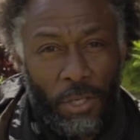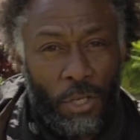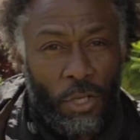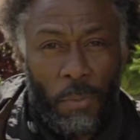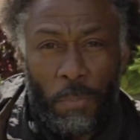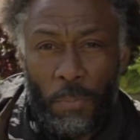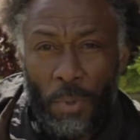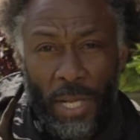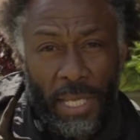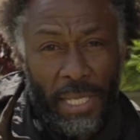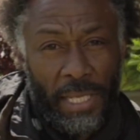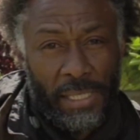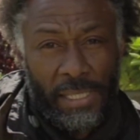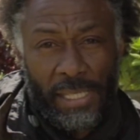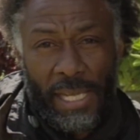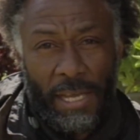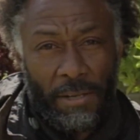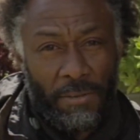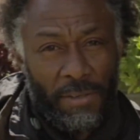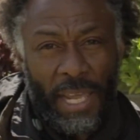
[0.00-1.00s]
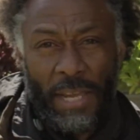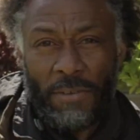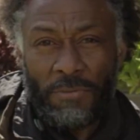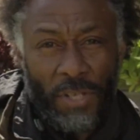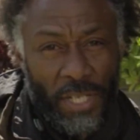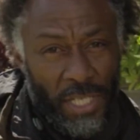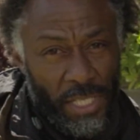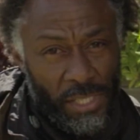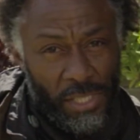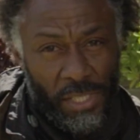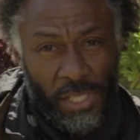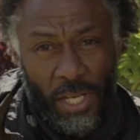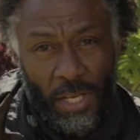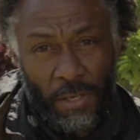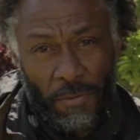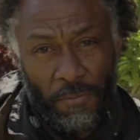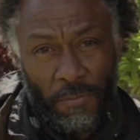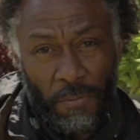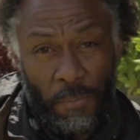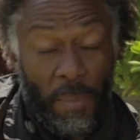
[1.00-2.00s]
you've got to break it down, get rid of
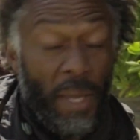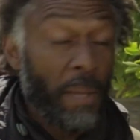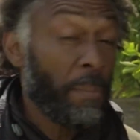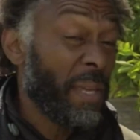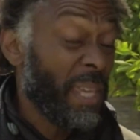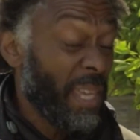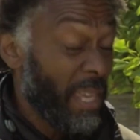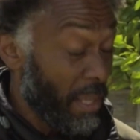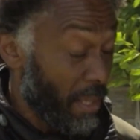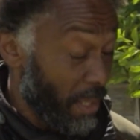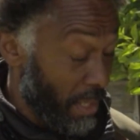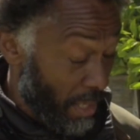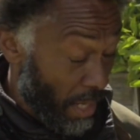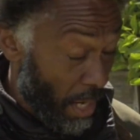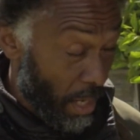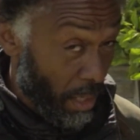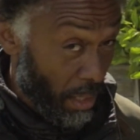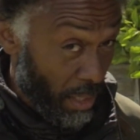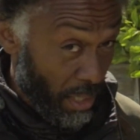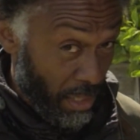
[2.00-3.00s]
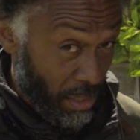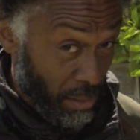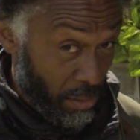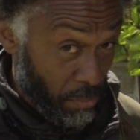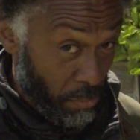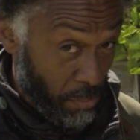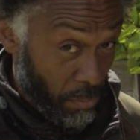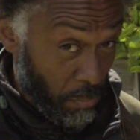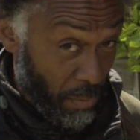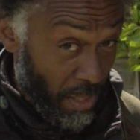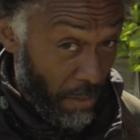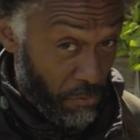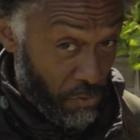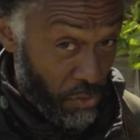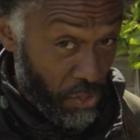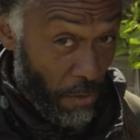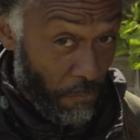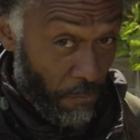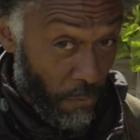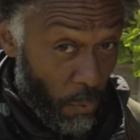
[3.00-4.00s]
stuff, maybe give
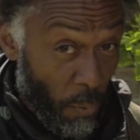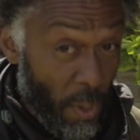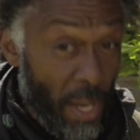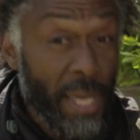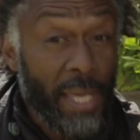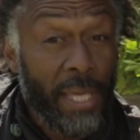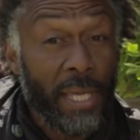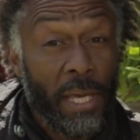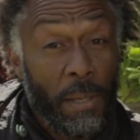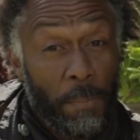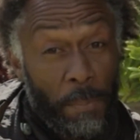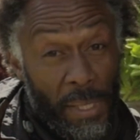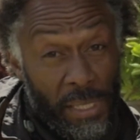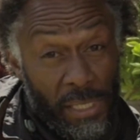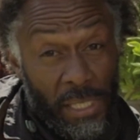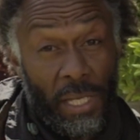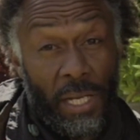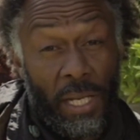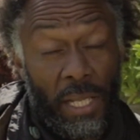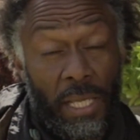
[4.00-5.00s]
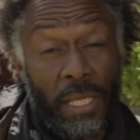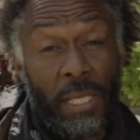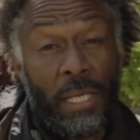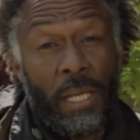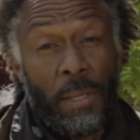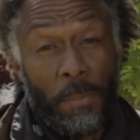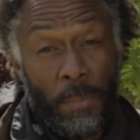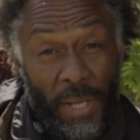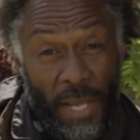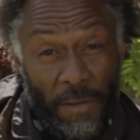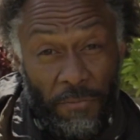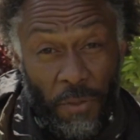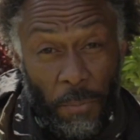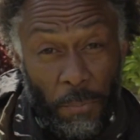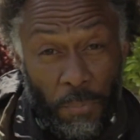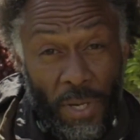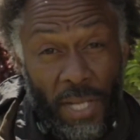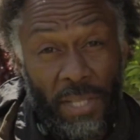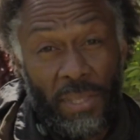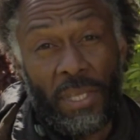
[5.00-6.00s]
stuff away, admittedly, but you have to
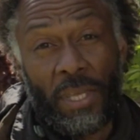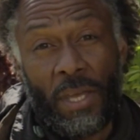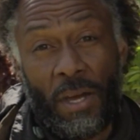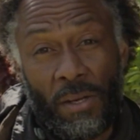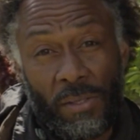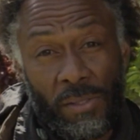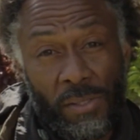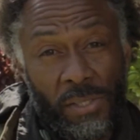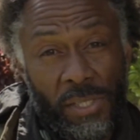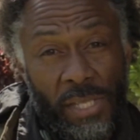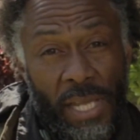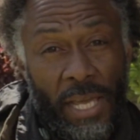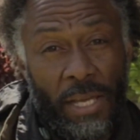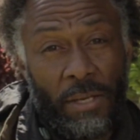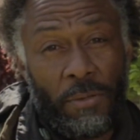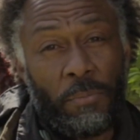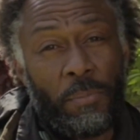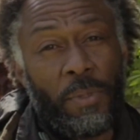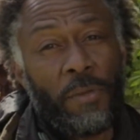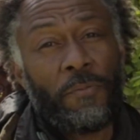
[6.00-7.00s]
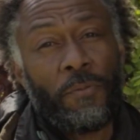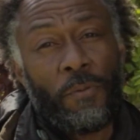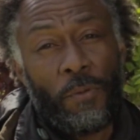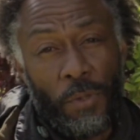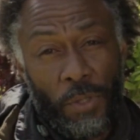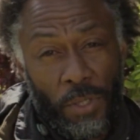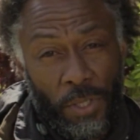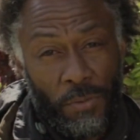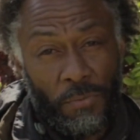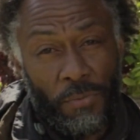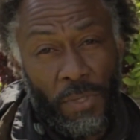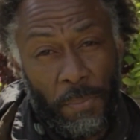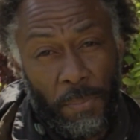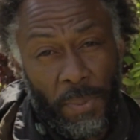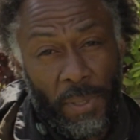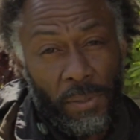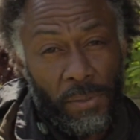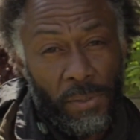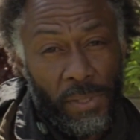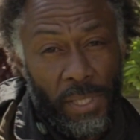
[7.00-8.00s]
break the garden down before you can
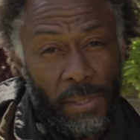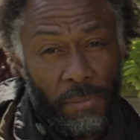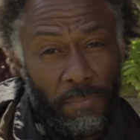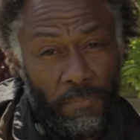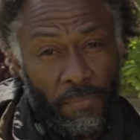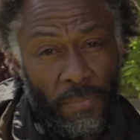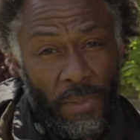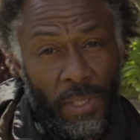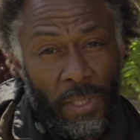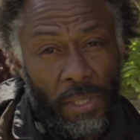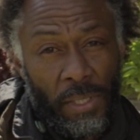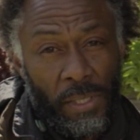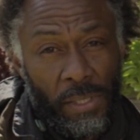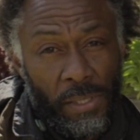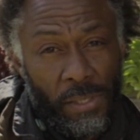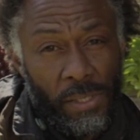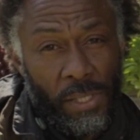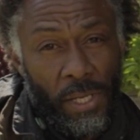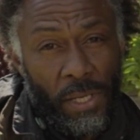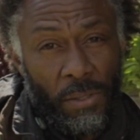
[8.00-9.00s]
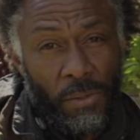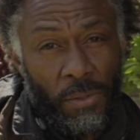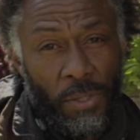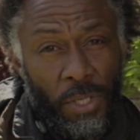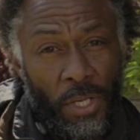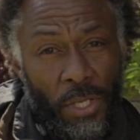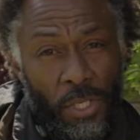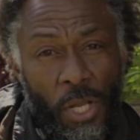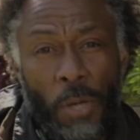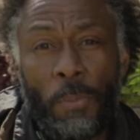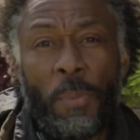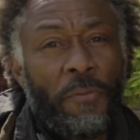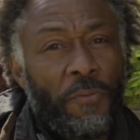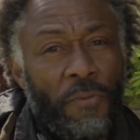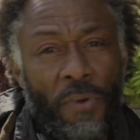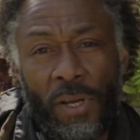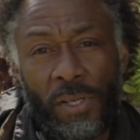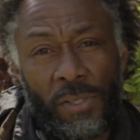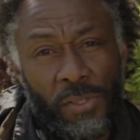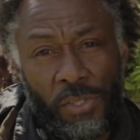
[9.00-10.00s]
rebuild it. So, you know, don't be
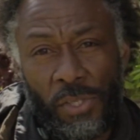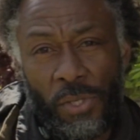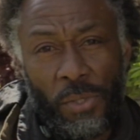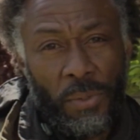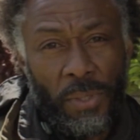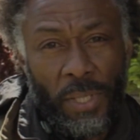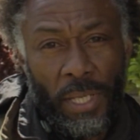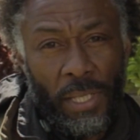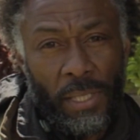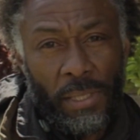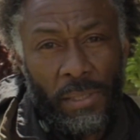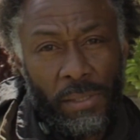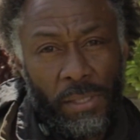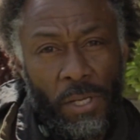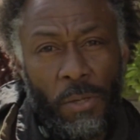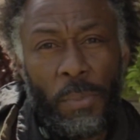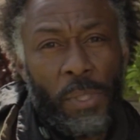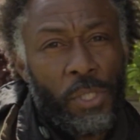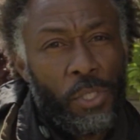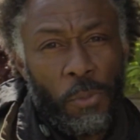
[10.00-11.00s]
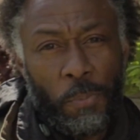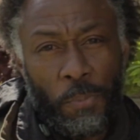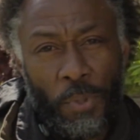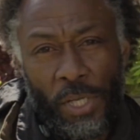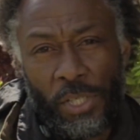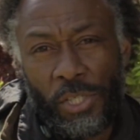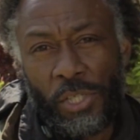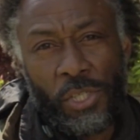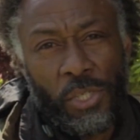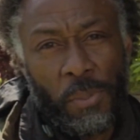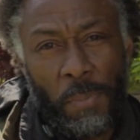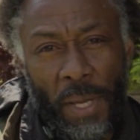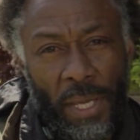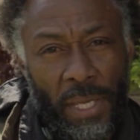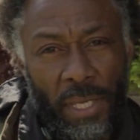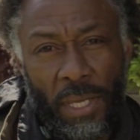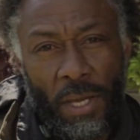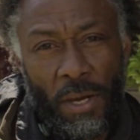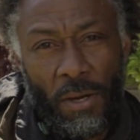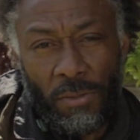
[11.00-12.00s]
frightened of doing that. Don't be too precious about
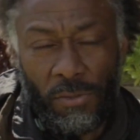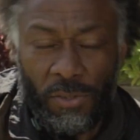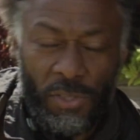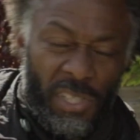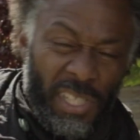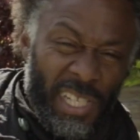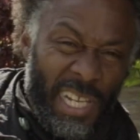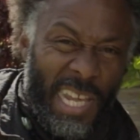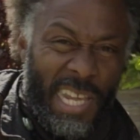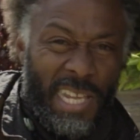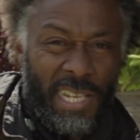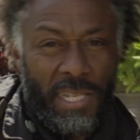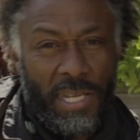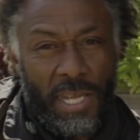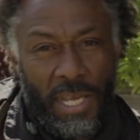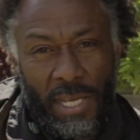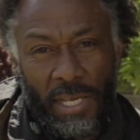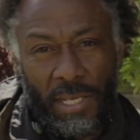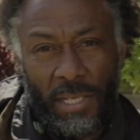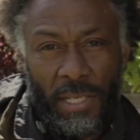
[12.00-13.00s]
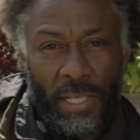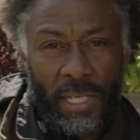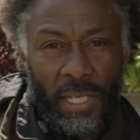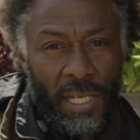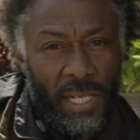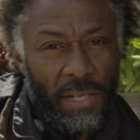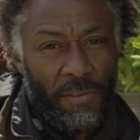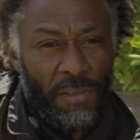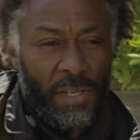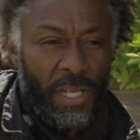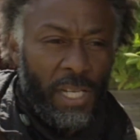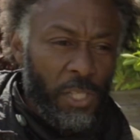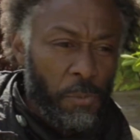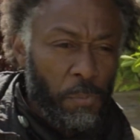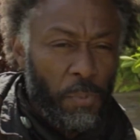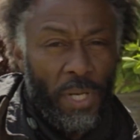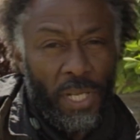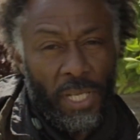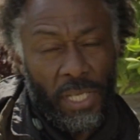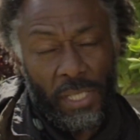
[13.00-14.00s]
your garden, just get in there. And if it needs
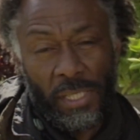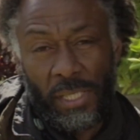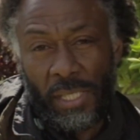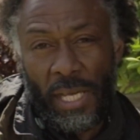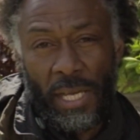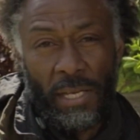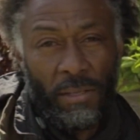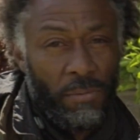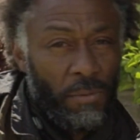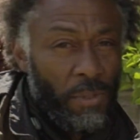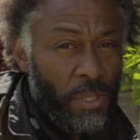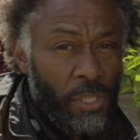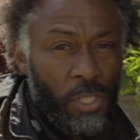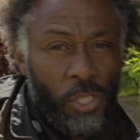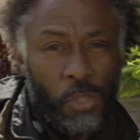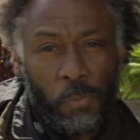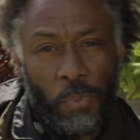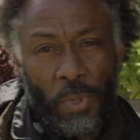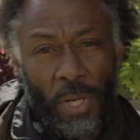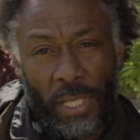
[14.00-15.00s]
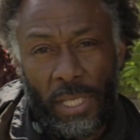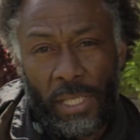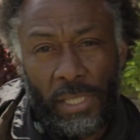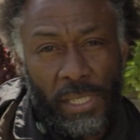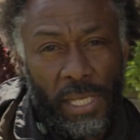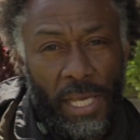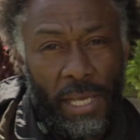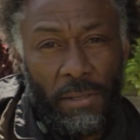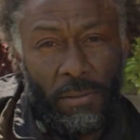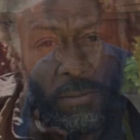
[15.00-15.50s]
breaking down, just break it down.